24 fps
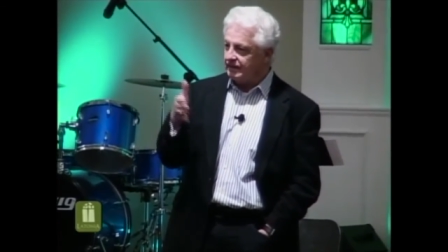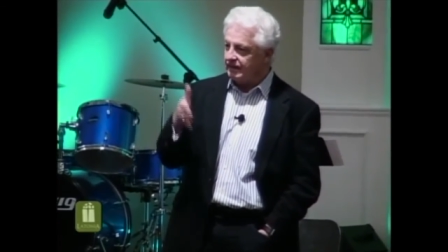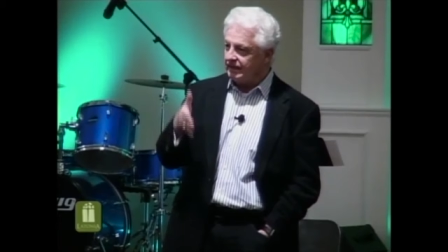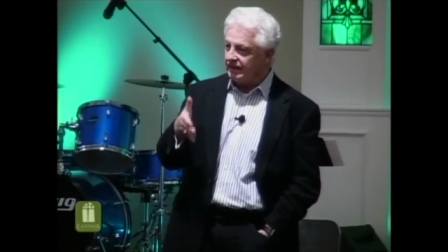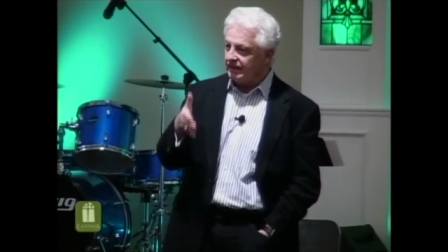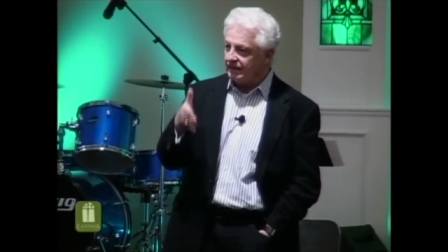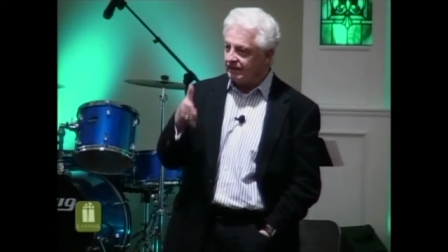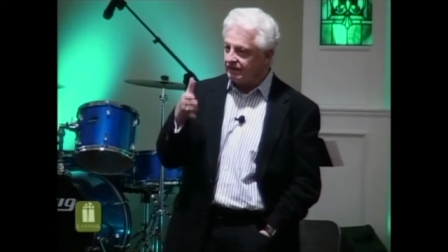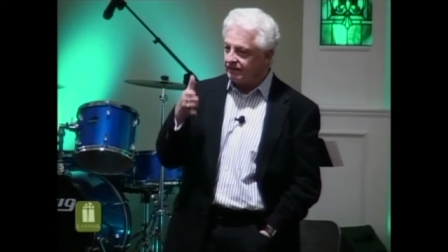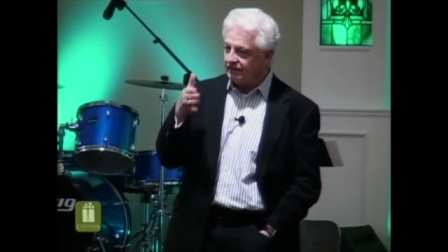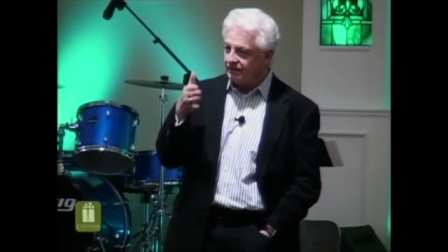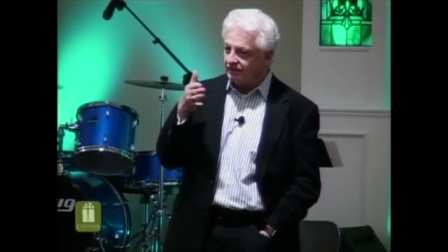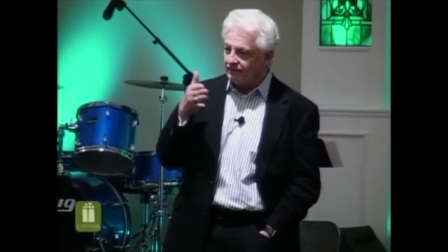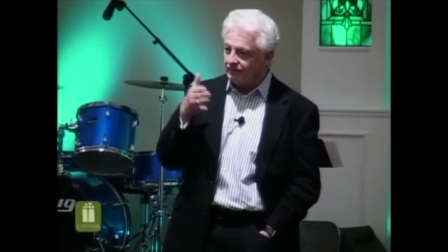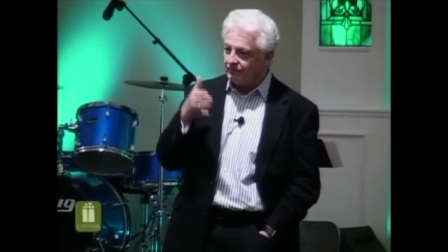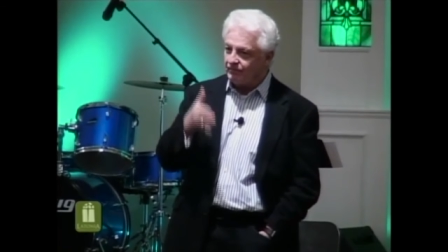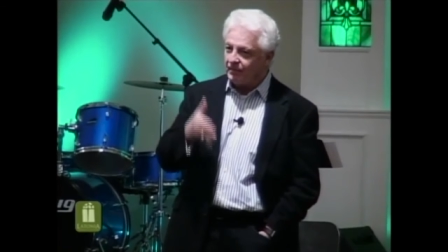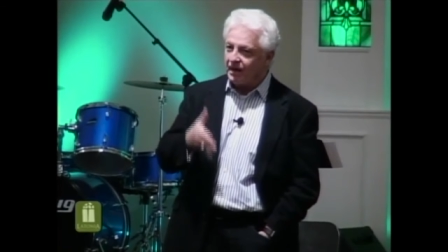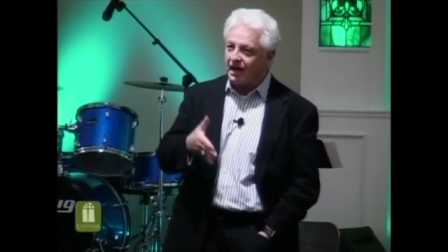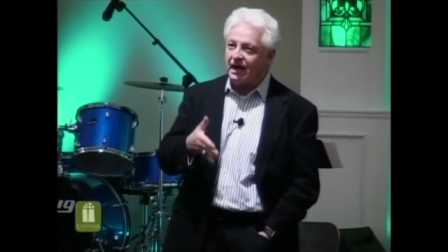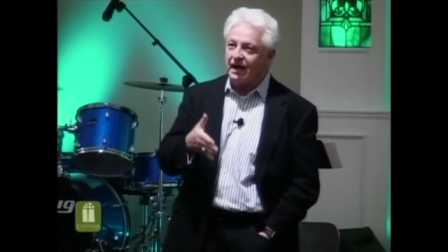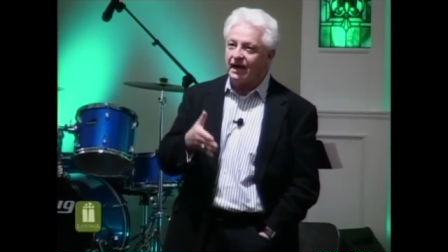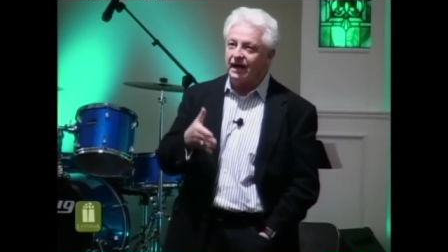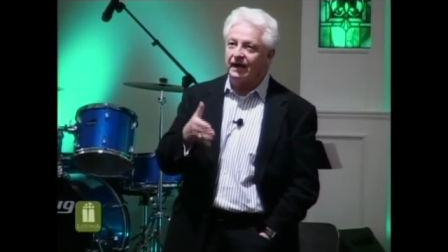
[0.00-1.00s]
in
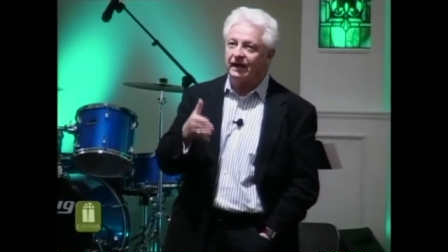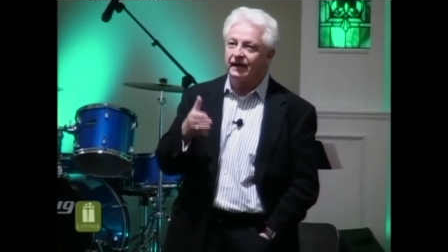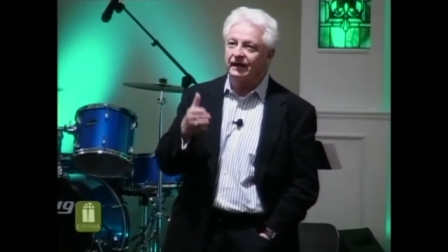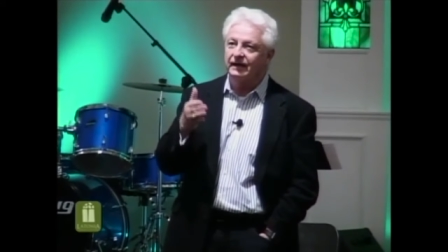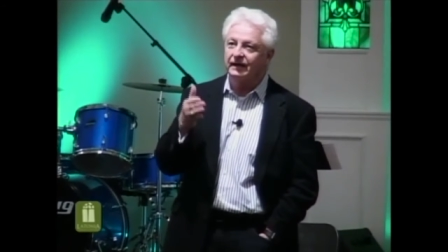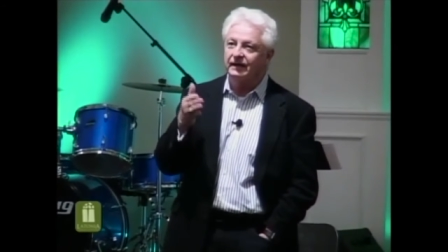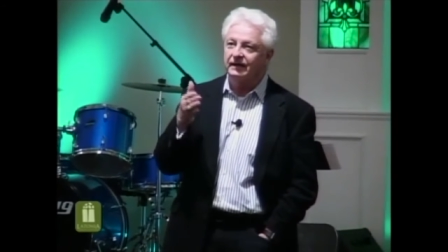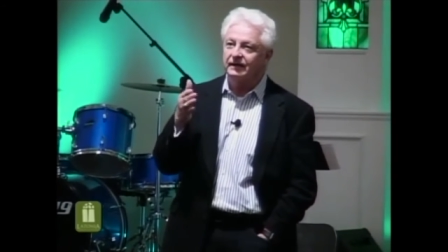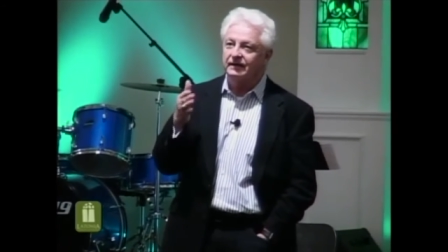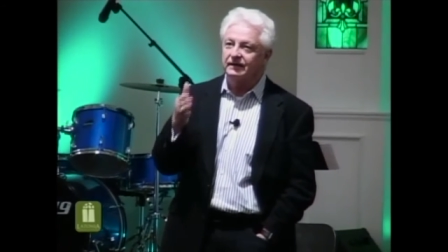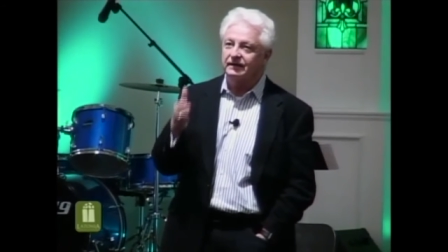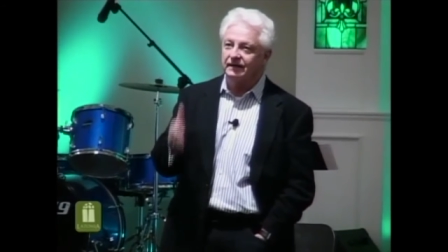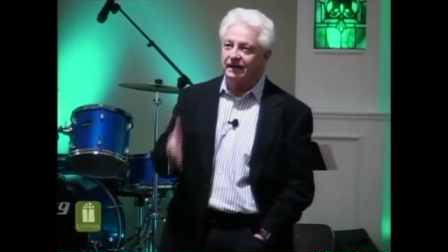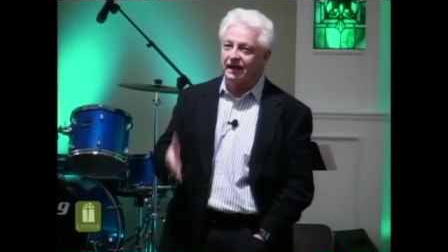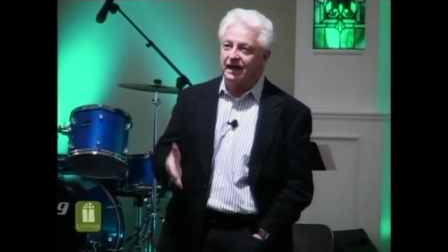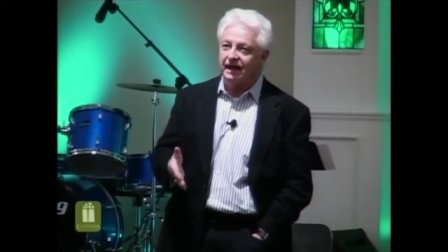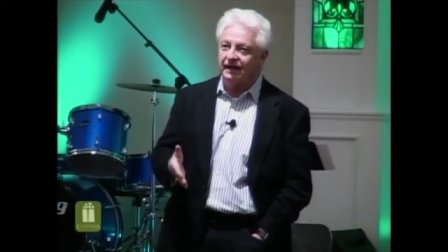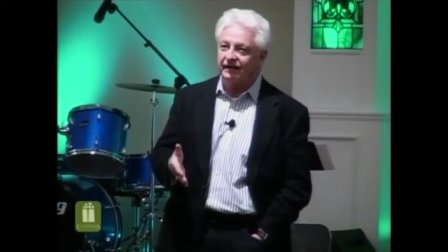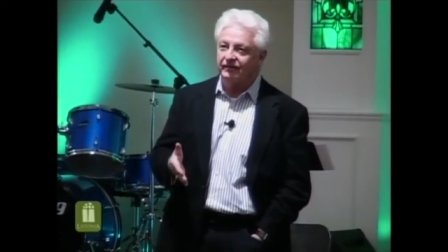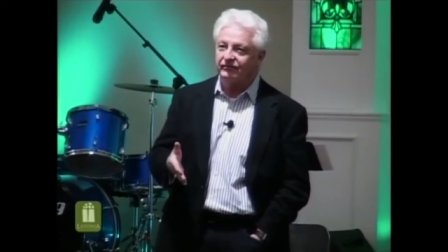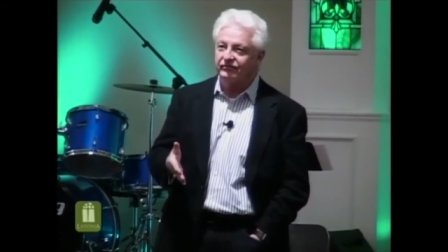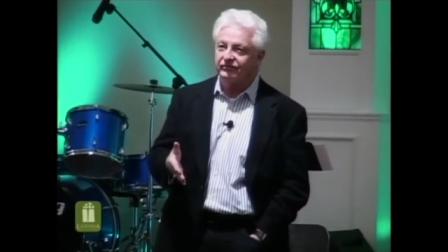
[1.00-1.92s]
my life.